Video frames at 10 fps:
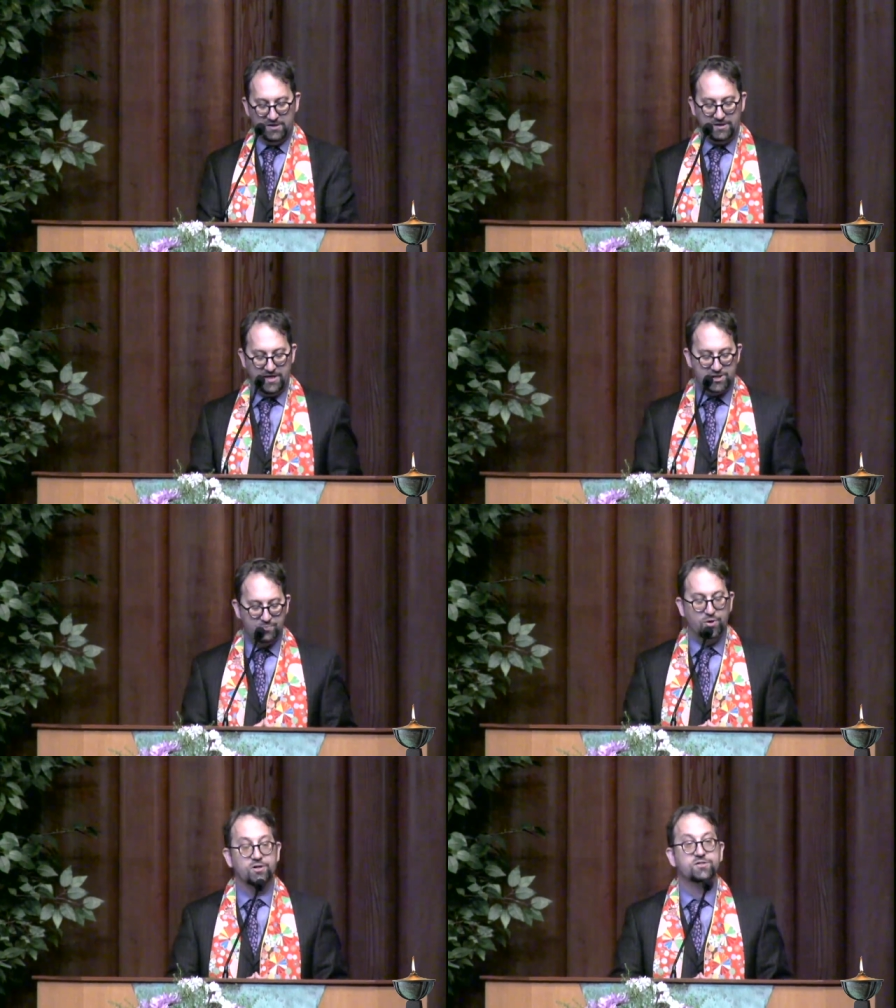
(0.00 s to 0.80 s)
each
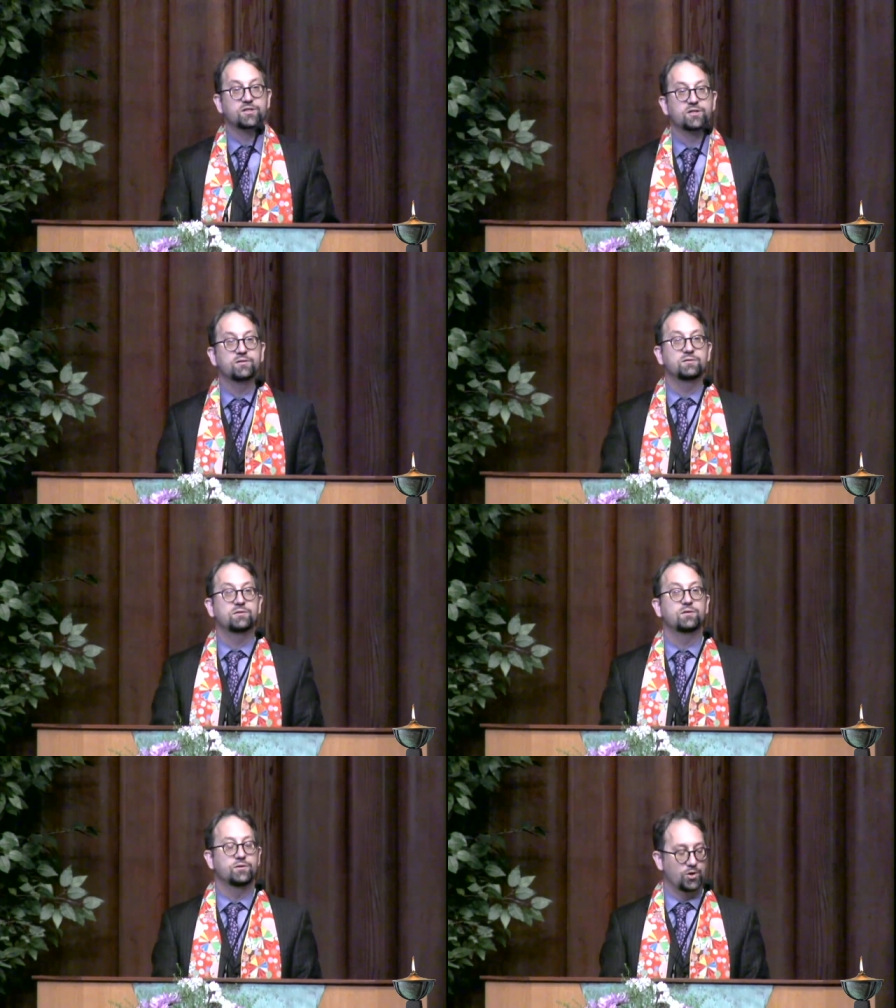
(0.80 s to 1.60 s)
person,
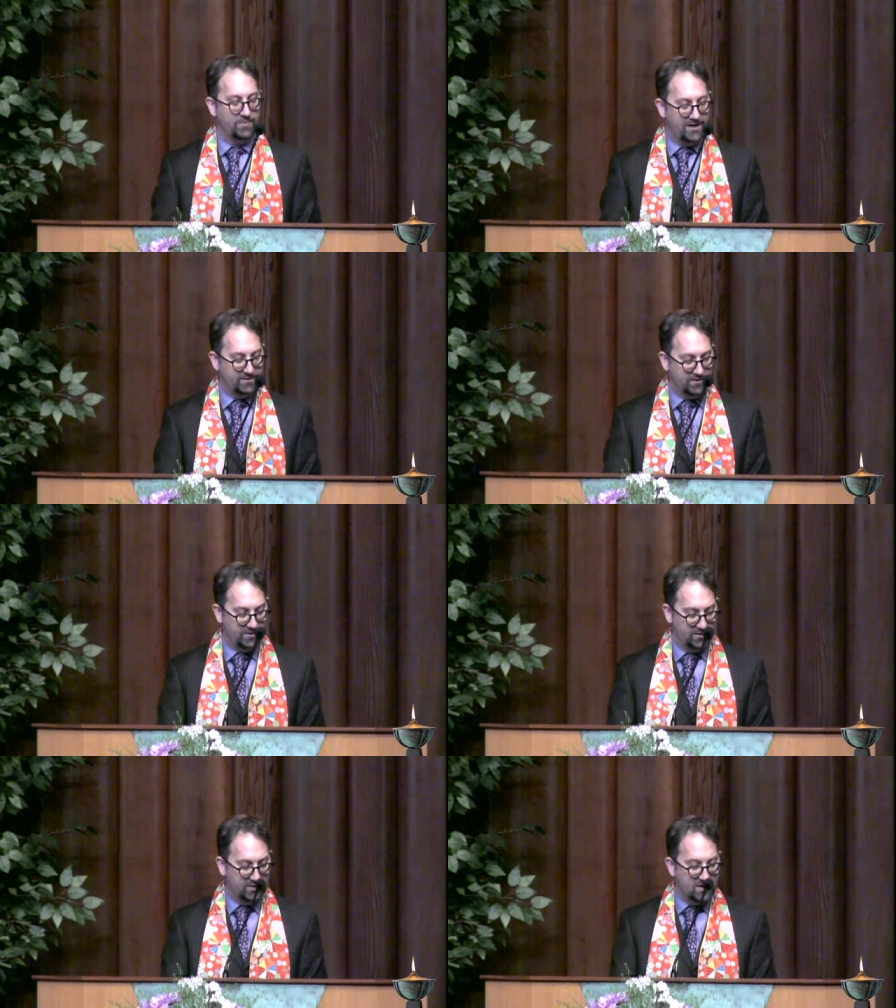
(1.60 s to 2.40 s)
no
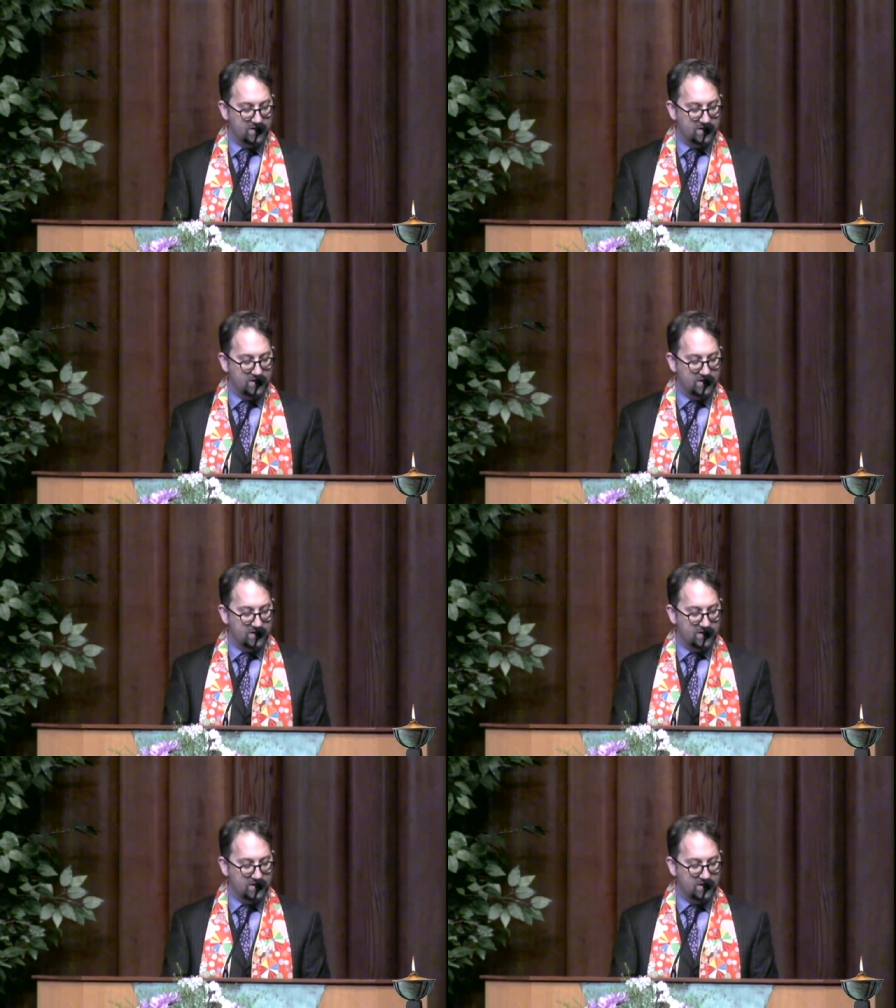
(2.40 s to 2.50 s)
matter